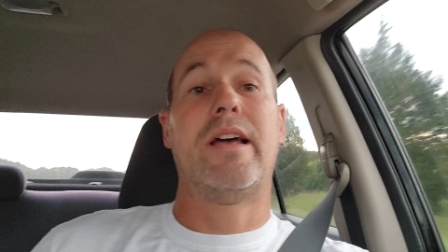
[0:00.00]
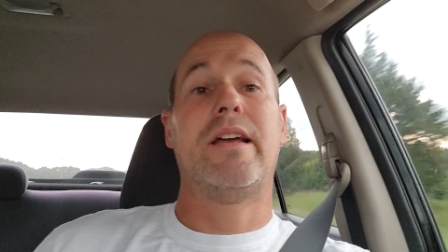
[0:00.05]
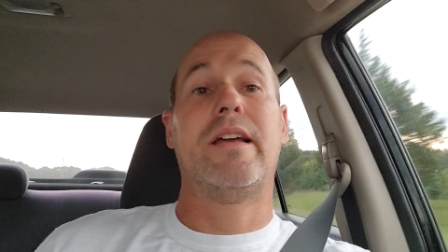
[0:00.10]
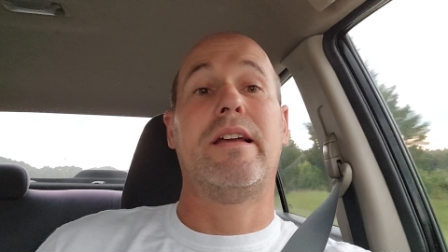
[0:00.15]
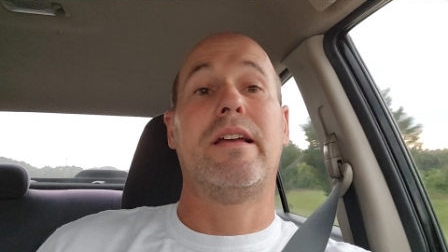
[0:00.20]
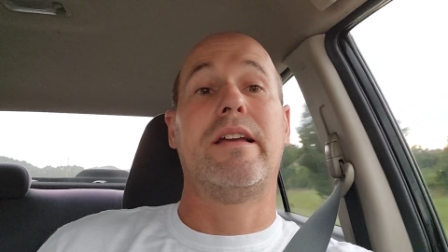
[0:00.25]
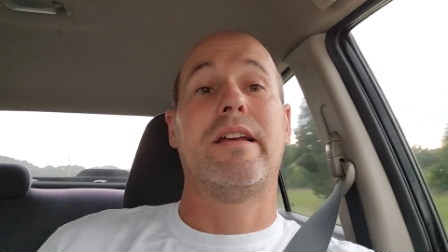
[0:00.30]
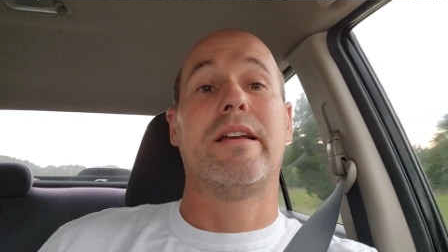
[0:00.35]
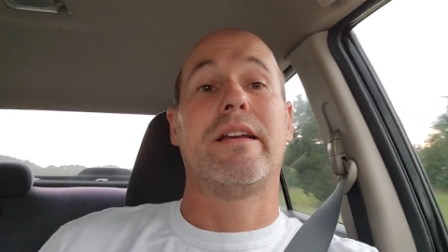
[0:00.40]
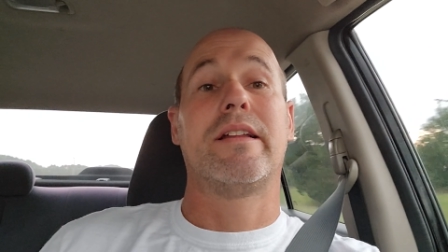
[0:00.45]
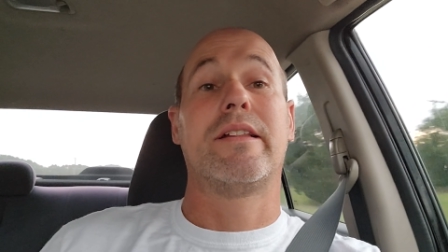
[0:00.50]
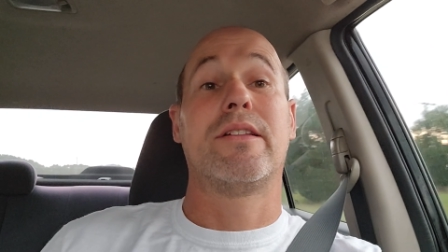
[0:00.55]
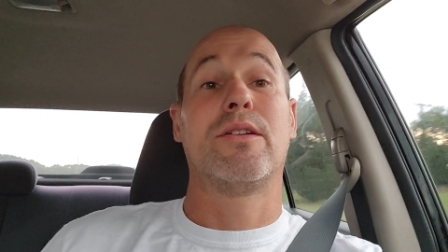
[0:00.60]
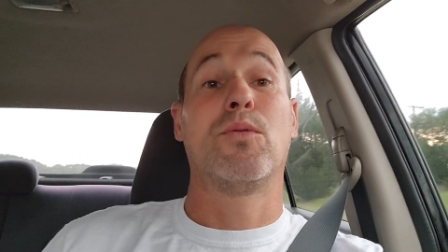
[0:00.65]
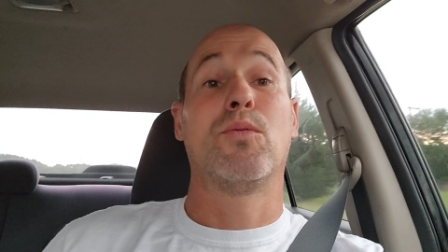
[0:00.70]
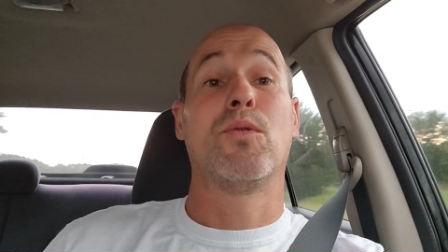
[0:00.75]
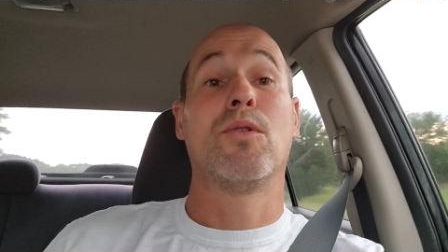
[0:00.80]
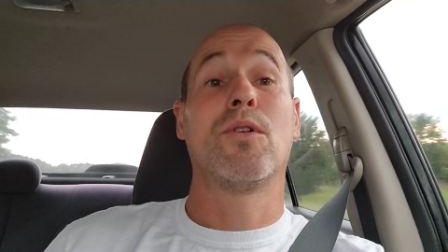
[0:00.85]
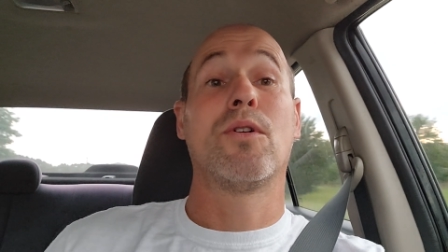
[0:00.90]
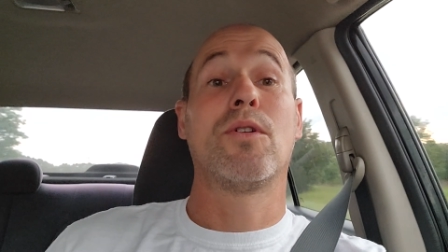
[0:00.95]
Hey,
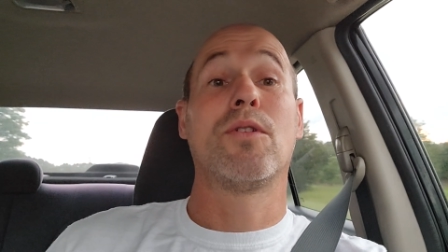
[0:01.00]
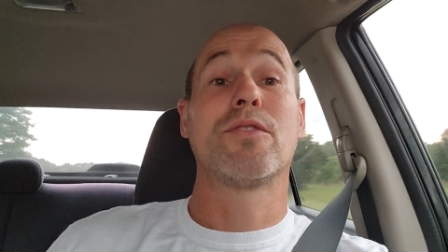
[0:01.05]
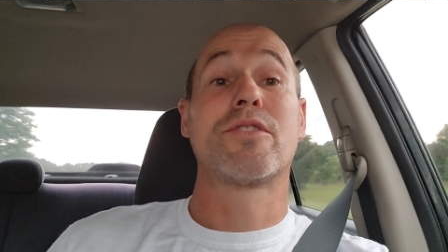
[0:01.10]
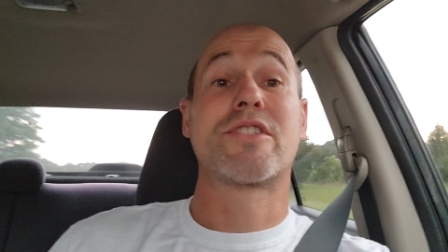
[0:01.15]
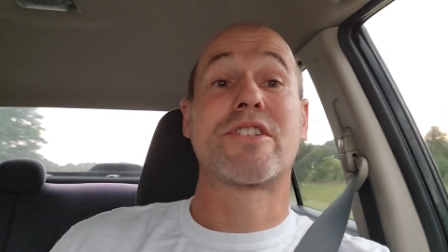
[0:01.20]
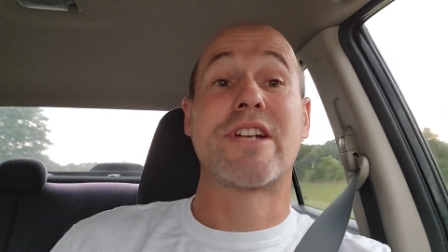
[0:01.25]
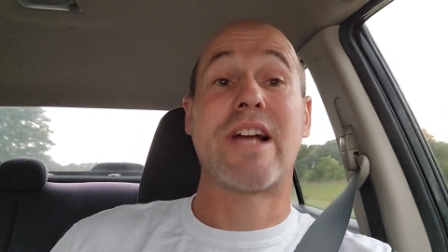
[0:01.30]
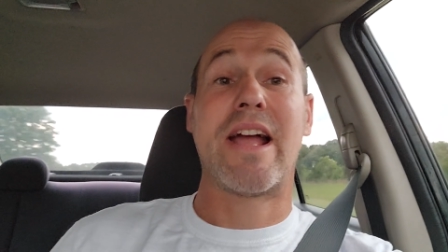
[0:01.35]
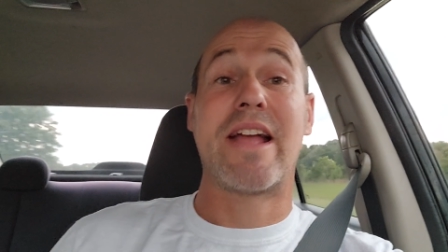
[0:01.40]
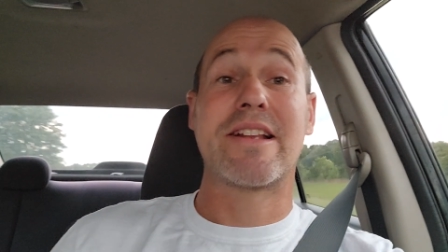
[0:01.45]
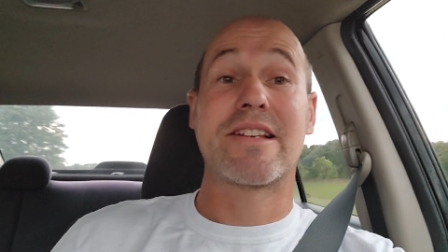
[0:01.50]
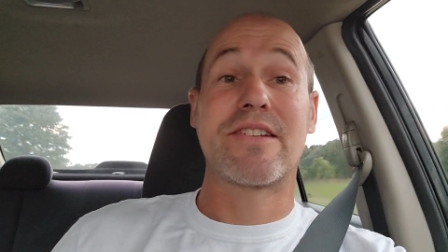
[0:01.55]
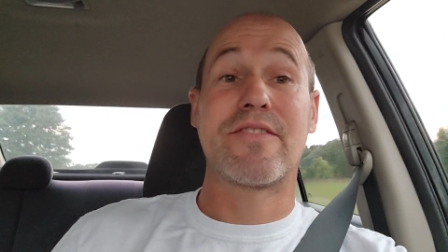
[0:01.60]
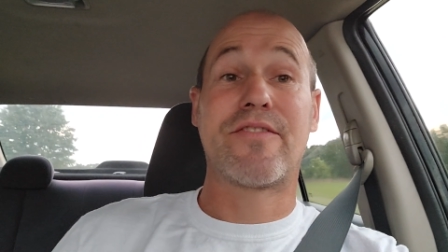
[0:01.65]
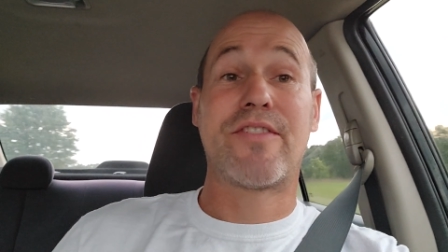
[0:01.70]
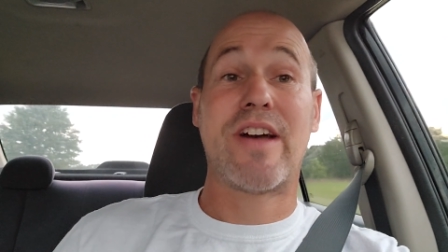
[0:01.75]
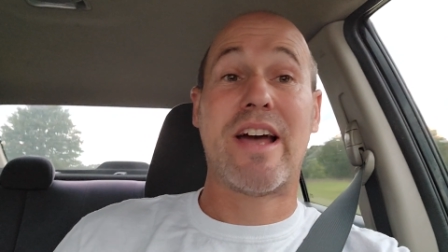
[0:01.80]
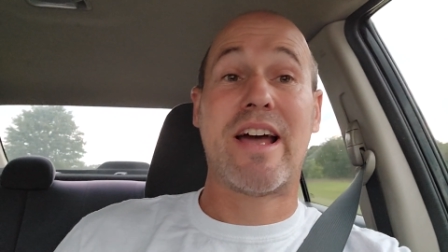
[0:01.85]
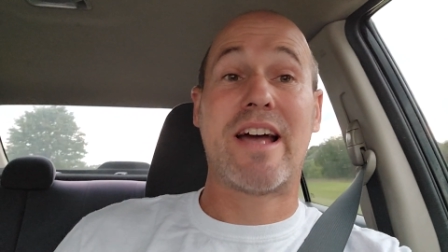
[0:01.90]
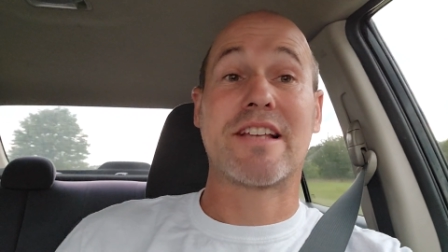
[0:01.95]
the world's
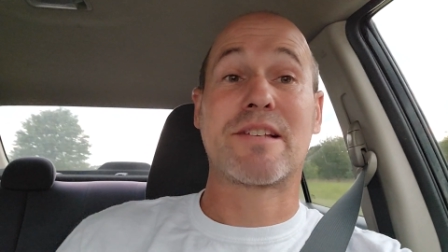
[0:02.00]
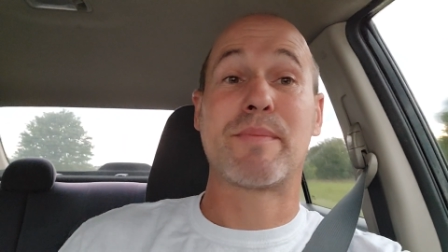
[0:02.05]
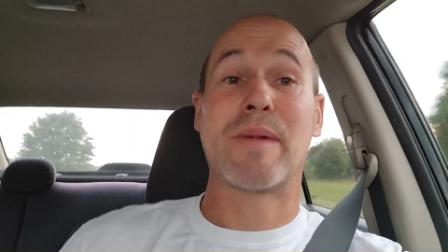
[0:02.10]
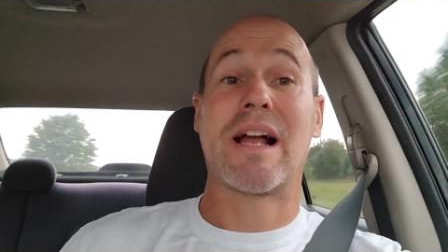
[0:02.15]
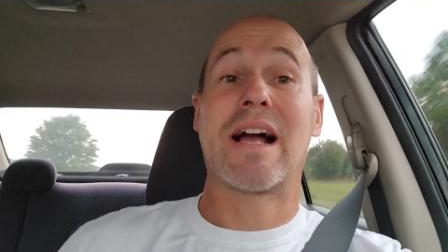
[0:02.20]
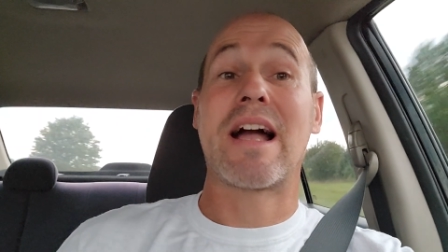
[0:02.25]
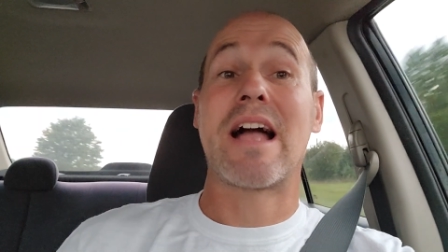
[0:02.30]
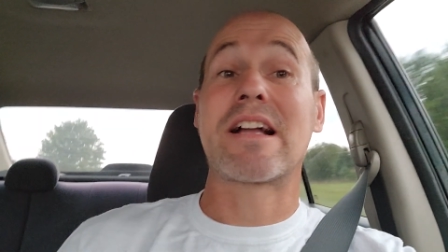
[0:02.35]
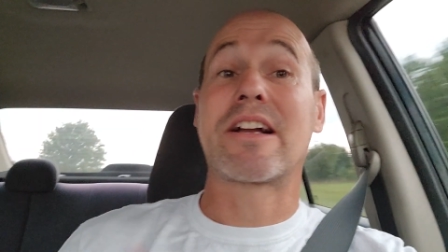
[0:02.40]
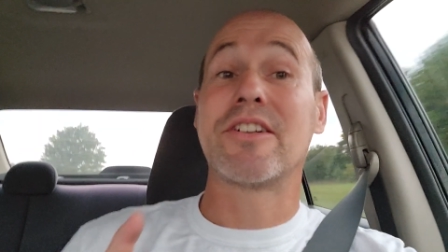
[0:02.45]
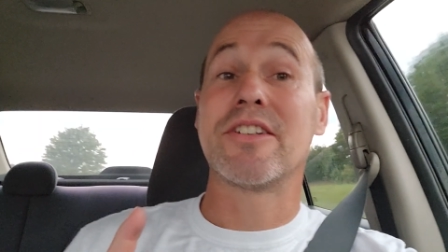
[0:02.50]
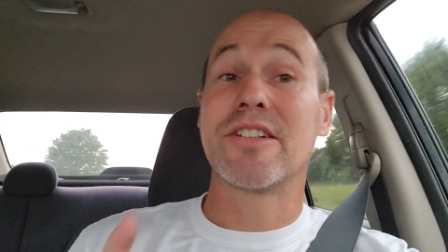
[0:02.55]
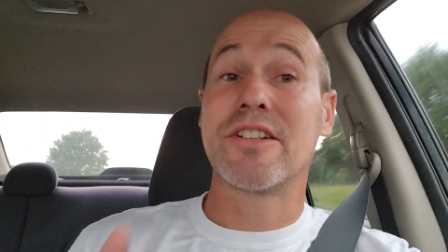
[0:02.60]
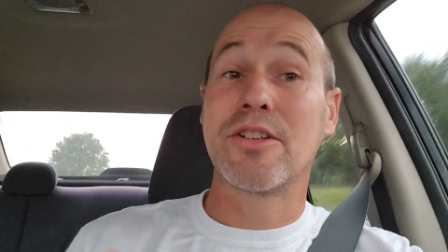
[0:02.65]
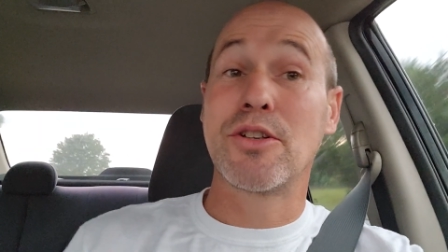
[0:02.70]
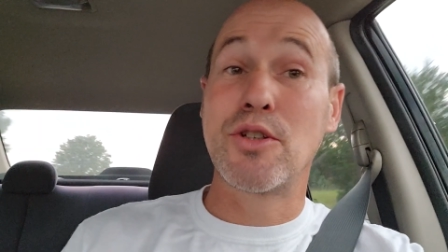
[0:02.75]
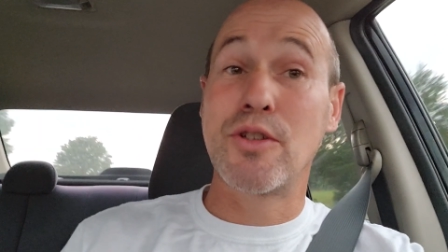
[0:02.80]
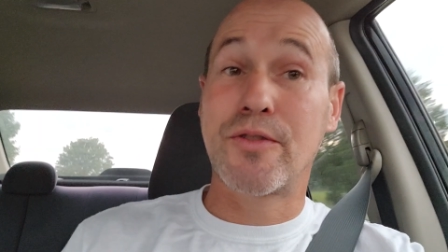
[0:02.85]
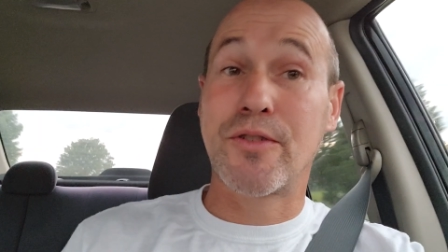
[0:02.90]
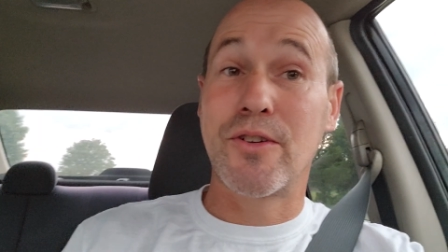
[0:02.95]
changing fast, but I got good
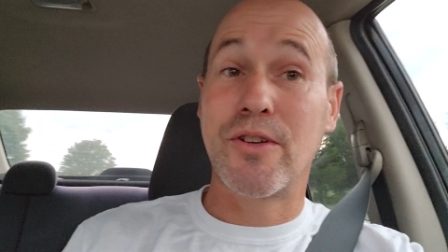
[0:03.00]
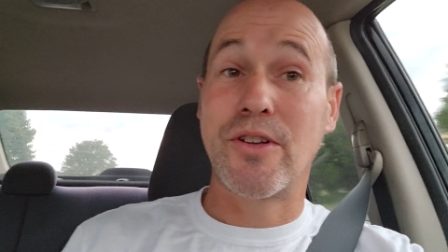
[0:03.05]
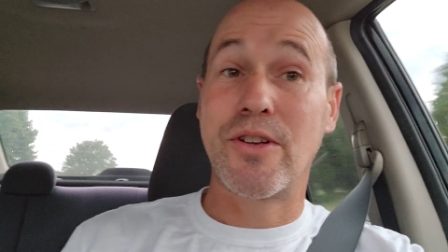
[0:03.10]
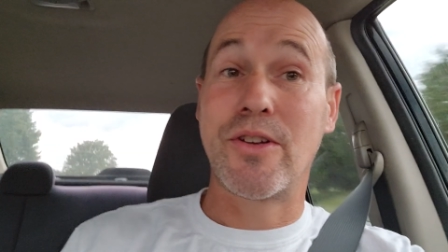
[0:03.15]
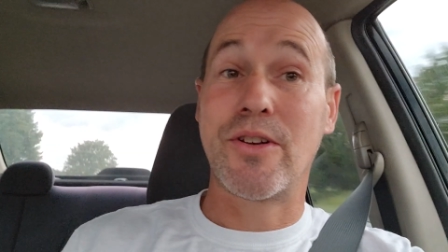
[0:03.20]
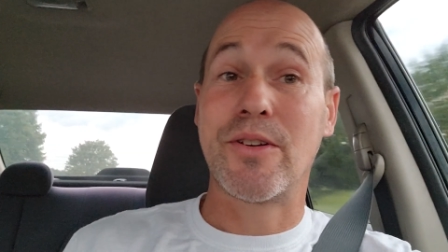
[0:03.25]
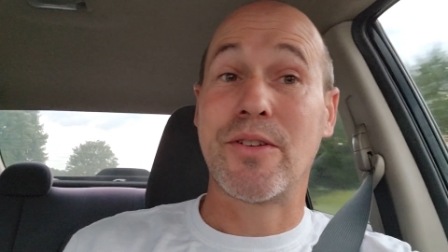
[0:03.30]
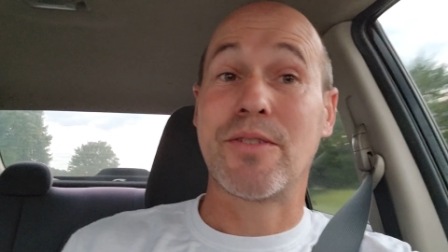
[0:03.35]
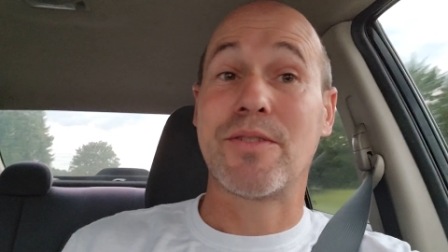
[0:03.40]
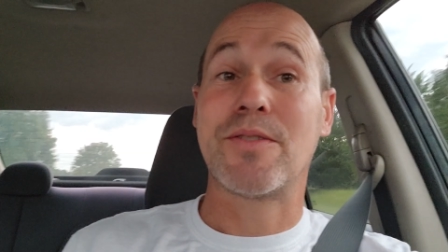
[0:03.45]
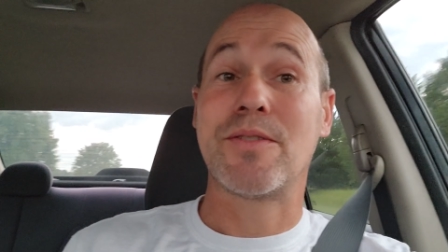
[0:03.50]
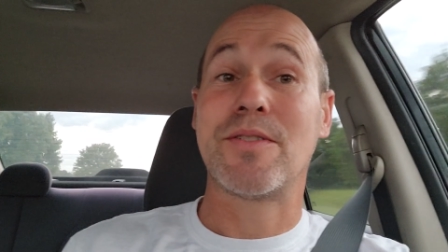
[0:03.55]
news for you.